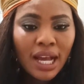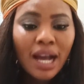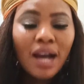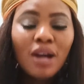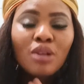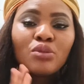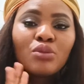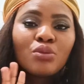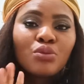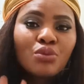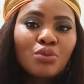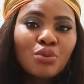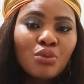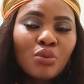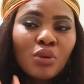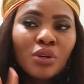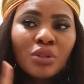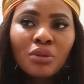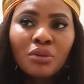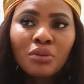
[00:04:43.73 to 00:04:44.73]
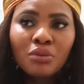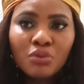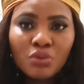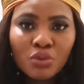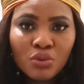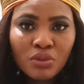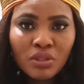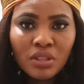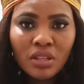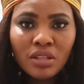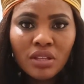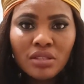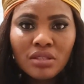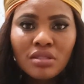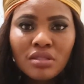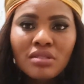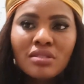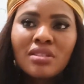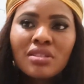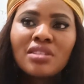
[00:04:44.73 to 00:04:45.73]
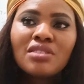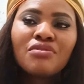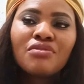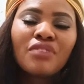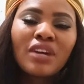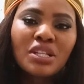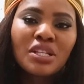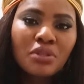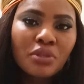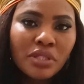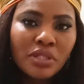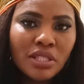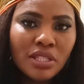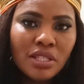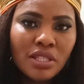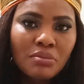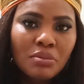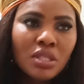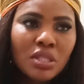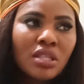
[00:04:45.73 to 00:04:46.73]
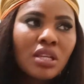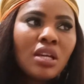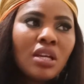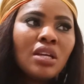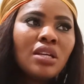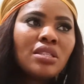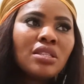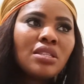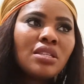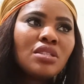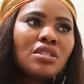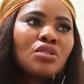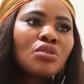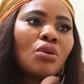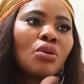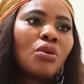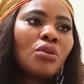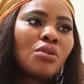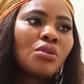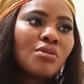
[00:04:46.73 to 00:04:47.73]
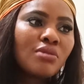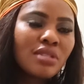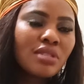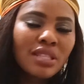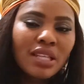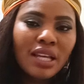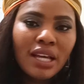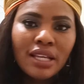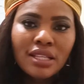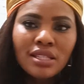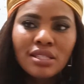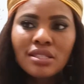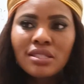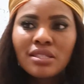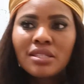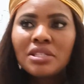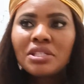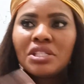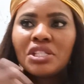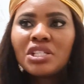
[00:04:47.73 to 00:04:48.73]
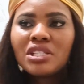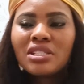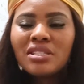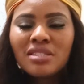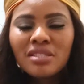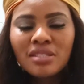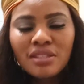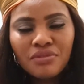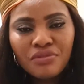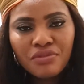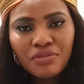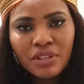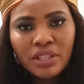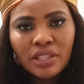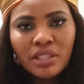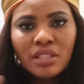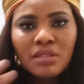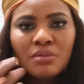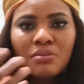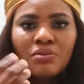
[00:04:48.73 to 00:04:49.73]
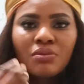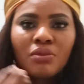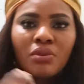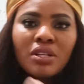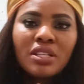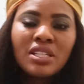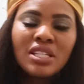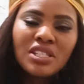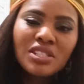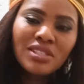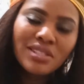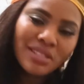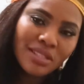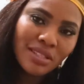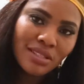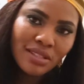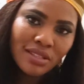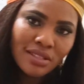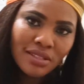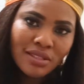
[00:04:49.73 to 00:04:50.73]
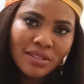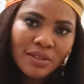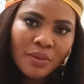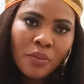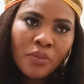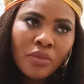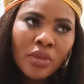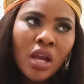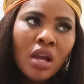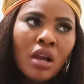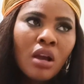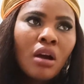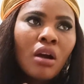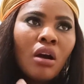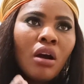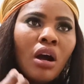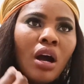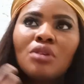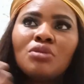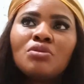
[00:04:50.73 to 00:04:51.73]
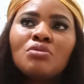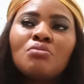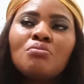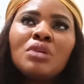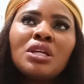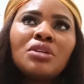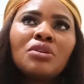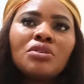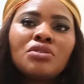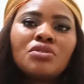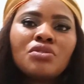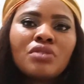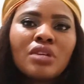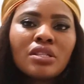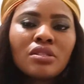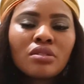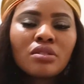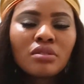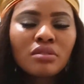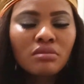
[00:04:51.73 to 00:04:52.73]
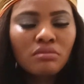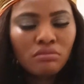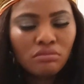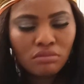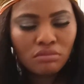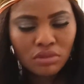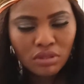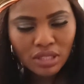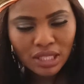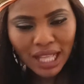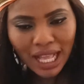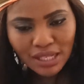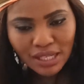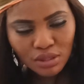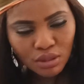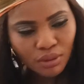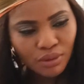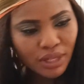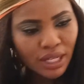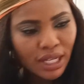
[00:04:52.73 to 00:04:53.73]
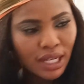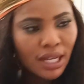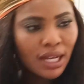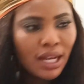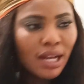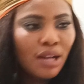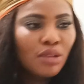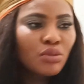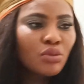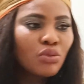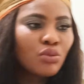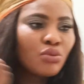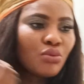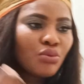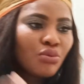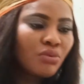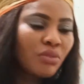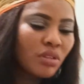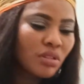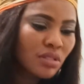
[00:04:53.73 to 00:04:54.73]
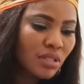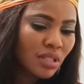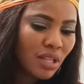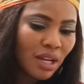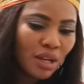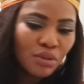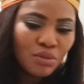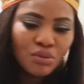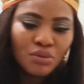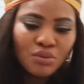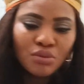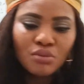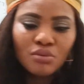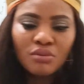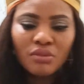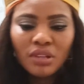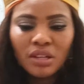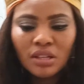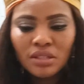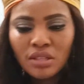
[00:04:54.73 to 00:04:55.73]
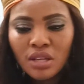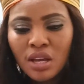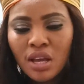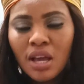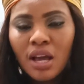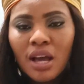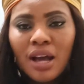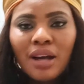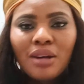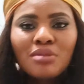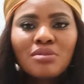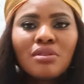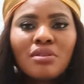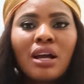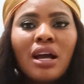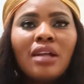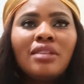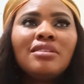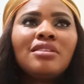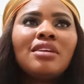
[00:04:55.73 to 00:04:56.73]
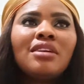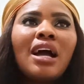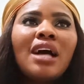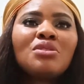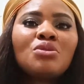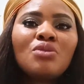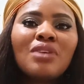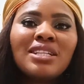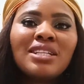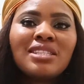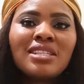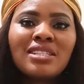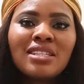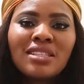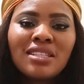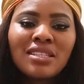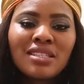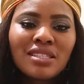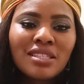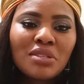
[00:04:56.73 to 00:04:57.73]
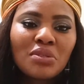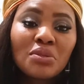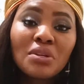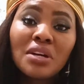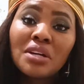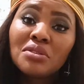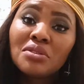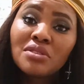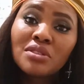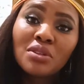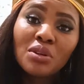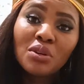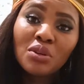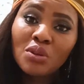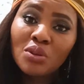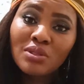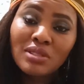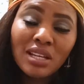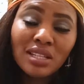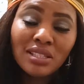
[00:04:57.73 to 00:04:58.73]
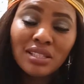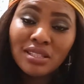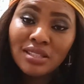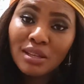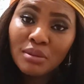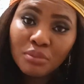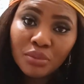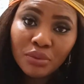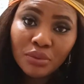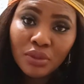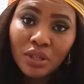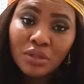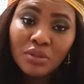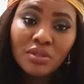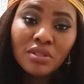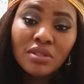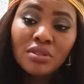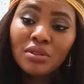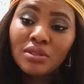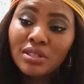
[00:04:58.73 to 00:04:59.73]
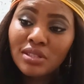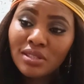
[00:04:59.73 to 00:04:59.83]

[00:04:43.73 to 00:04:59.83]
how to do one or two things, teach fashion tips, teach color styles, teach different things for each seasons, how to make your dress last longer, how to do this, how to do that, how to, and as you are teaching these things, you are using your clothes as example, you are using your